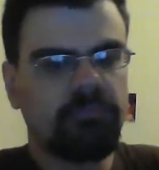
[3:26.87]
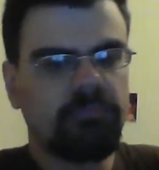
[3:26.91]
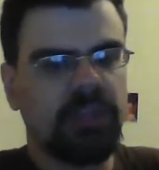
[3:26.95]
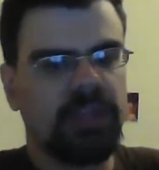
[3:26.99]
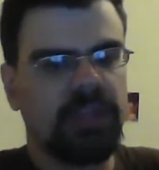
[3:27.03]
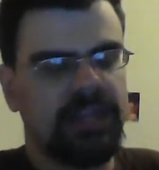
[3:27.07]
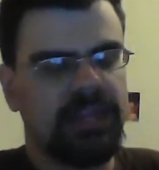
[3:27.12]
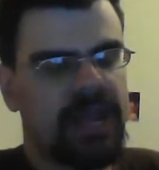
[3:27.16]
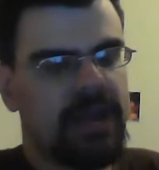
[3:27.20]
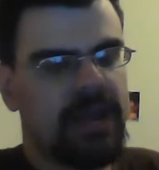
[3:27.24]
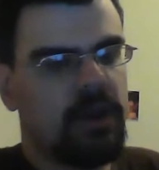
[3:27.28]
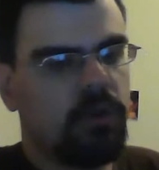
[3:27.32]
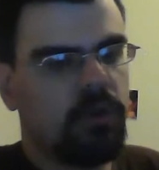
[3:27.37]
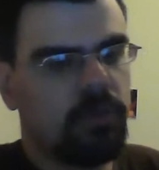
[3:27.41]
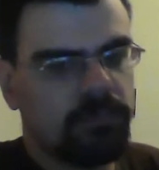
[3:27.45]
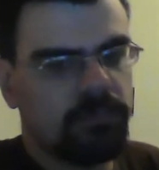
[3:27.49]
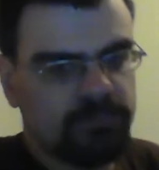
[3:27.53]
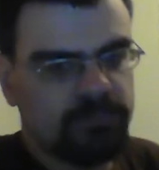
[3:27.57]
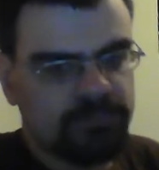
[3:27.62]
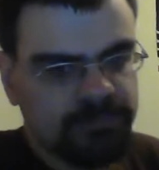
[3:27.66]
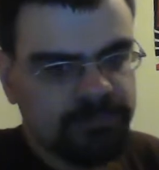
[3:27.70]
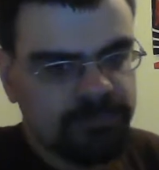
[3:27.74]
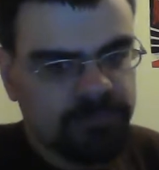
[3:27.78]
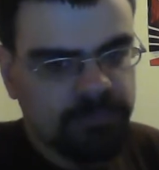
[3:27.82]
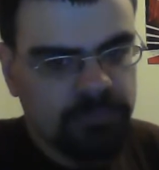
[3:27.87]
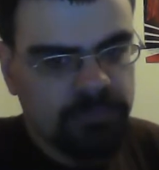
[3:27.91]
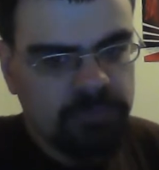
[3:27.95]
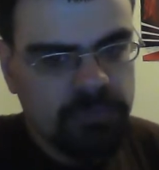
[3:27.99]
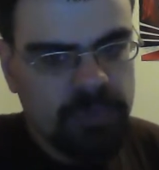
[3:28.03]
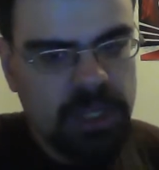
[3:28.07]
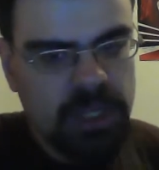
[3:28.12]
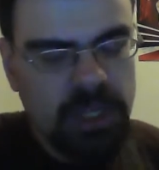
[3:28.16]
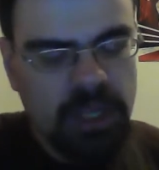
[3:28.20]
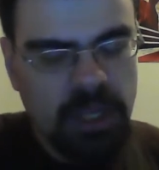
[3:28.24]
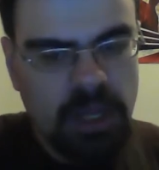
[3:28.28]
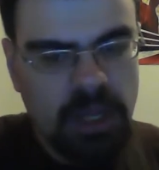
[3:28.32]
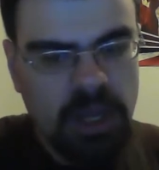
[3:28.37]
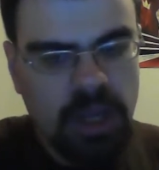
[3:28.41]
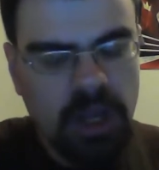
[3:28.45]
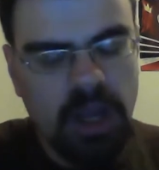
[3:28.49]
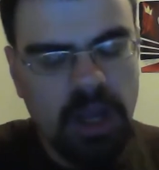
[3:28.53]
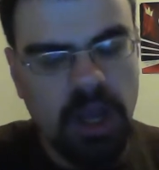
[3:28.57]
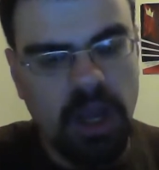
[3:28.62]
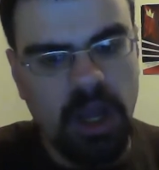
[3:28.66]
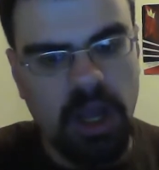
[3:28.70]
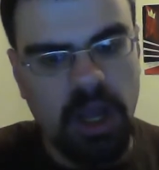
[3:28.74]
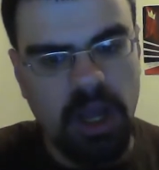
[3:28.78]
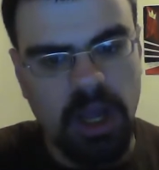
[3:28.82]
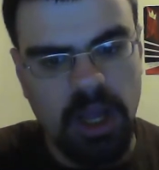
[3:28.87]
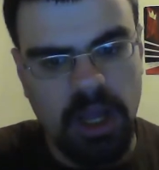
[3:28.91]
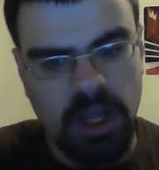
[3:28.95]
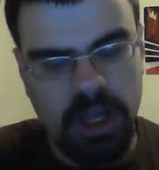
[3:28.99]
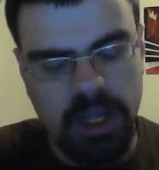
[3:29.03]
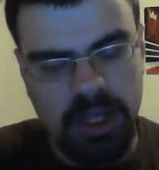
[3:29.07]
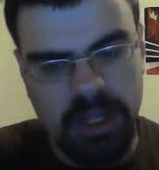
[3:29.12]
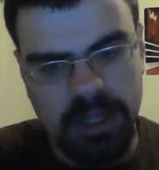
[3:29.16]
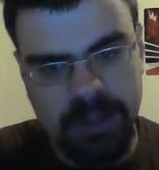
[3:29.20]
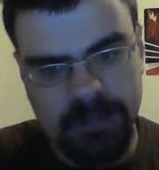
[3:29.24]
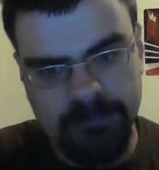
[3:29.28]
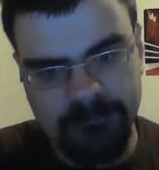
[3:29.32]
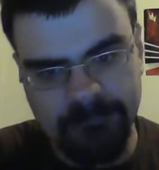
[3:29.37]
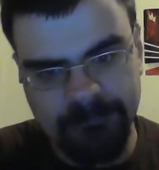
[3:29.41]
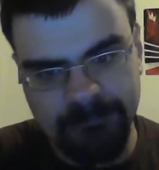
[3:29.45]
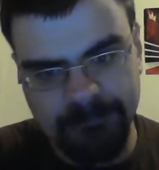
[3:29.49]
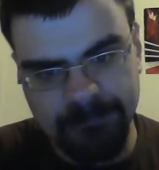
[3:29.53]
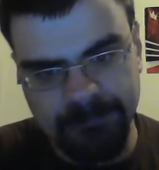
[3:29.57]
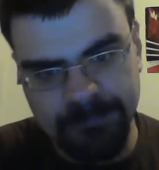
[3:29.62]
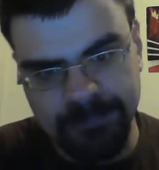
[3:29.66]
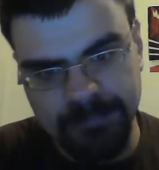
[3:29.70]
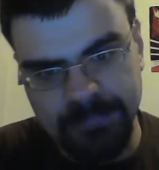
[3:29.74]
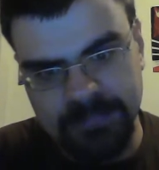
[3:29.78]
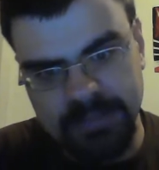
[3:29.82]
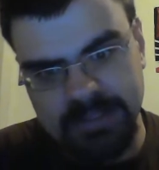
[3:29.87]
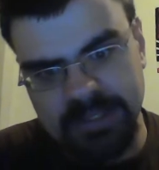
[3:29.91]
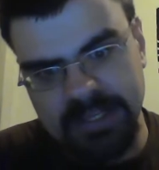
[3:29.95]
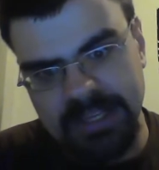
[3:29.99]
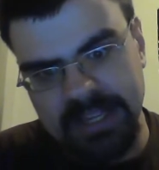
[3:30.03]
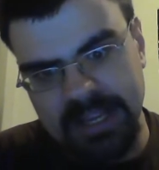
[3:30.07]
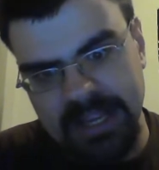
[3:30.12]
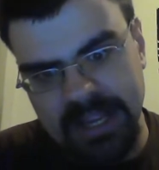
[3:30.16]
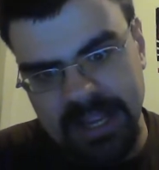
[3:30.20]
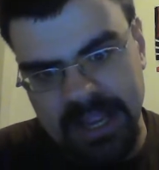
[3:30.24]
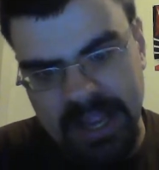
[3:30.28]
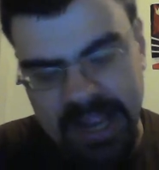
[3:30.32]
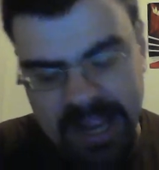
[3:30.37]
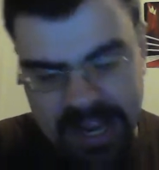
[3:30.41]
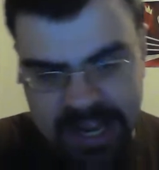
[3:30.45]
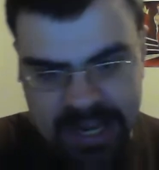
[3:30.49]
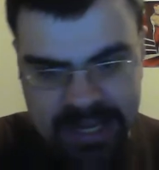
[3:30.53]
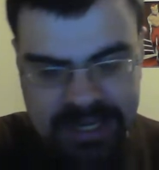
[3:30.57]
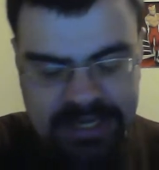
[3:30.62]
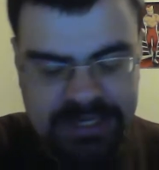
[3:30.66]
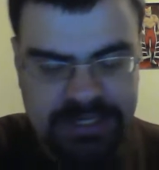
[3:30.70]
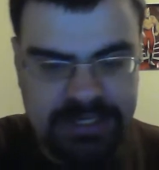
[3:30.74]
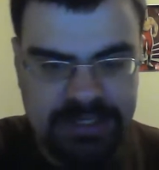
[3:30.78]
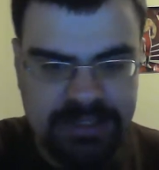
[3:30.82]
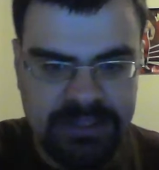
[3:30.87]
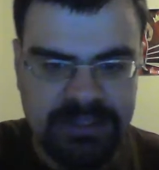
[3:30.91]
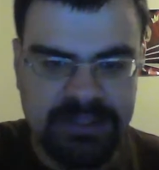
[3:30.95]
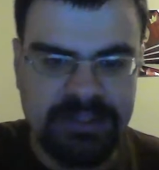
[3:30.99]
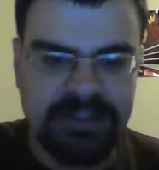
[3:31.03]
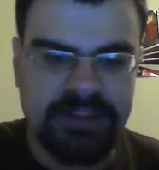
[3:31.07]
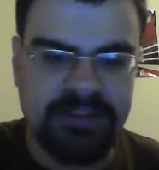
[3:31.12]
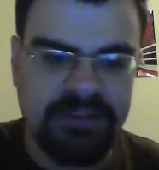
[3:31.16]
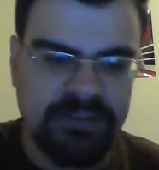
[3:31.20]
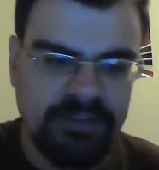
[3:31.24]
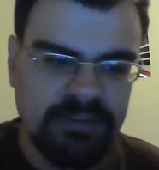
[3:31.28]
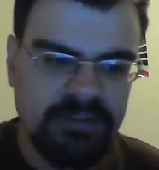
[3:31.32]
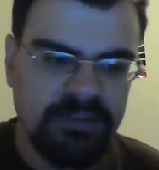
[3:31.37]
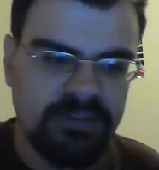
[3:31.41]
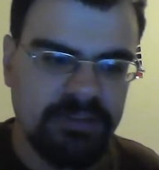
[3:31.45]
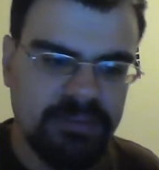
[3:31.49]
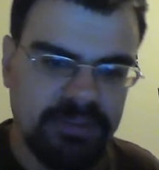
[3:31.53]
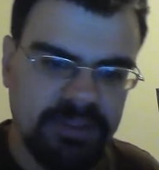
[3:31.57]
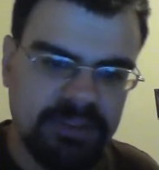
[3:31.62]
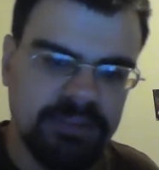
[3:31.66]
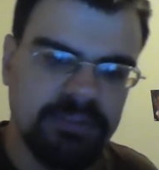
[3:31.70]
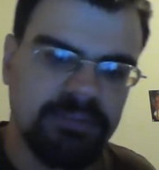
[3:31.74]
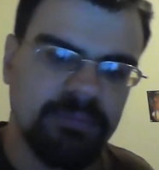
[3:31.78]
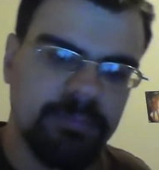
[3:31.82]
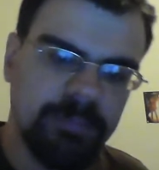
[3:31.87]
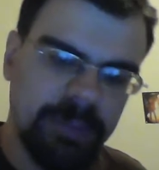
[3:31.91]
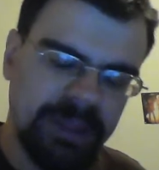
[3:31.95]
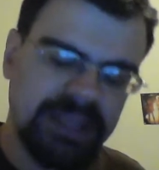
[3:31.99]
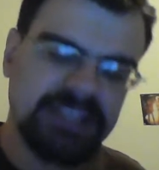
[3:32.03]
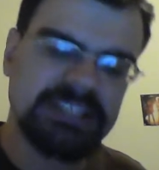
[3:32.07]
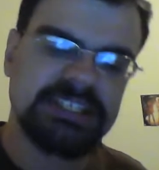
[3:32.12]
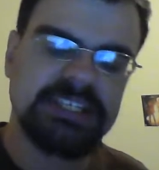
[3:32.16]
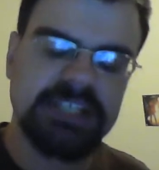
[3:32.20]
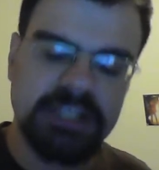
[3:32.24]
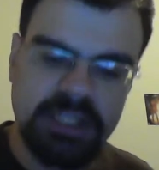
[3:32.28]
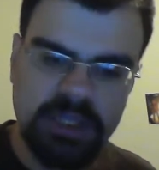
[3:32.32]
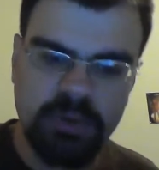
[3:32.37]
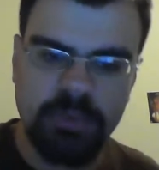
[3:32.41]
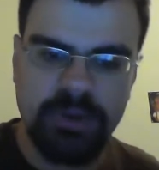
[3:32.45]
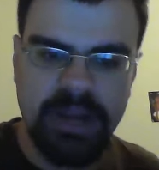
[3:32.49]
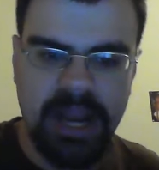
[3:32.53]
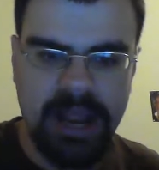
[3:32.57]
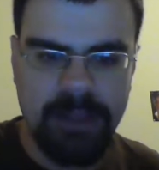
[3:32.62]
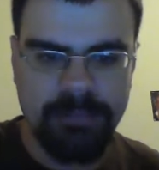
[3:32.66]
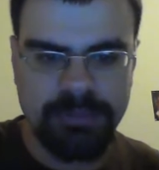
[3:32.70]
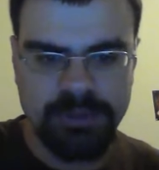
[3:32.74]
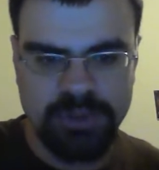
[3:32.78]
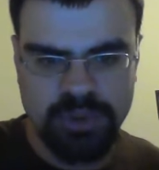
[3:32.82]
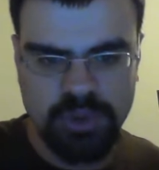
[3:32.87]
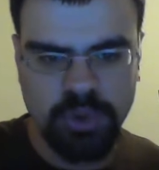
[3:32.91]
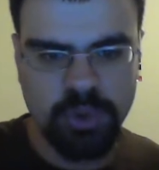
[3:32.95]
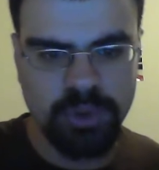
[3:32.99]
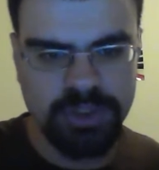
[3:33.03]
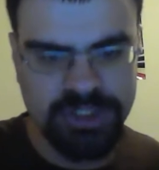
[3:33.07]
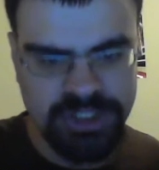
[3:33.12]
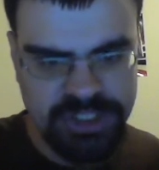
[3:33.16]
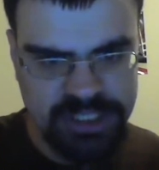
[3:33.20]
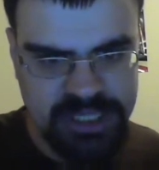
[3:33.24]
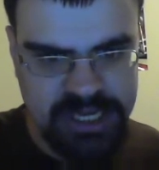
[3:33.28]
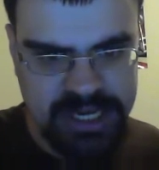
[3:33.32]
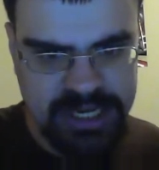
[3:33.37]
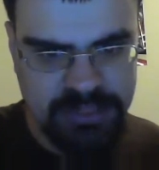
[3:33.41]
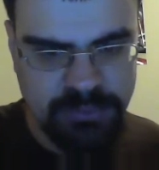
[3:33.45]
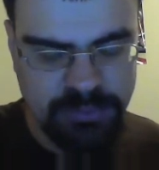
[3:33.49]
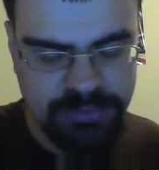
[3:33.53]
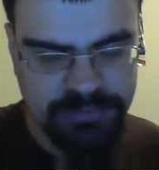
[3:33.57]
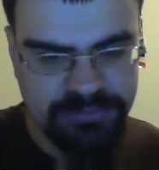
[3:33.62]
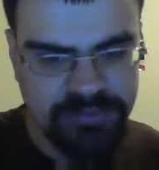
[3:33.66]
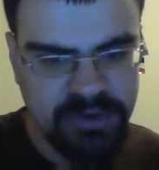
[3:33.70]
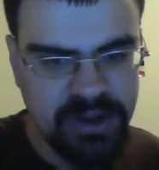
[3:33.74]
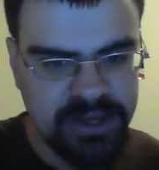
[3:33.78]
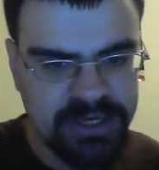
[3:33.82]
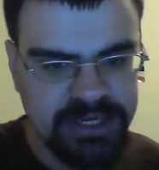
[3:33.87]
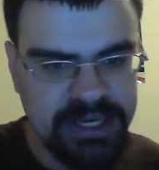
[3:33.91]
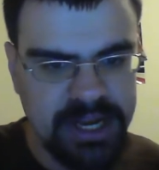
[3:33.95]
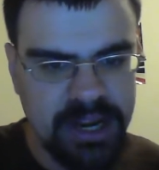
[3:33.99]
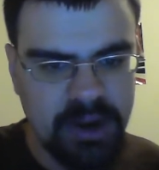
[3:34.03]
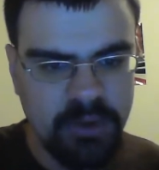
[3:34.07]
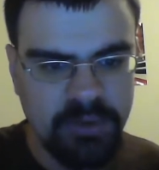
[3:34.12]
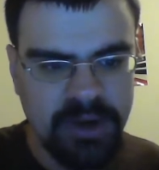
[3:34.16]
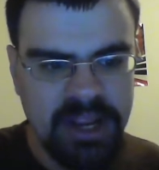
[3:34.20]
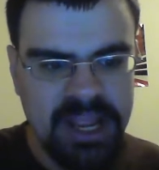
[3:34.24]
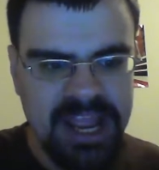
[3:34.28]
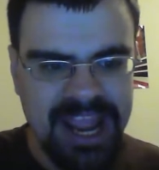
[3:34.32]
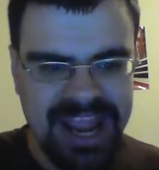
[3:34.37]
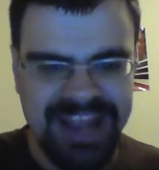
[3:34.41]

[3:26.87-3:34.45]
Now, um, and basically what happens towards the end, we find out.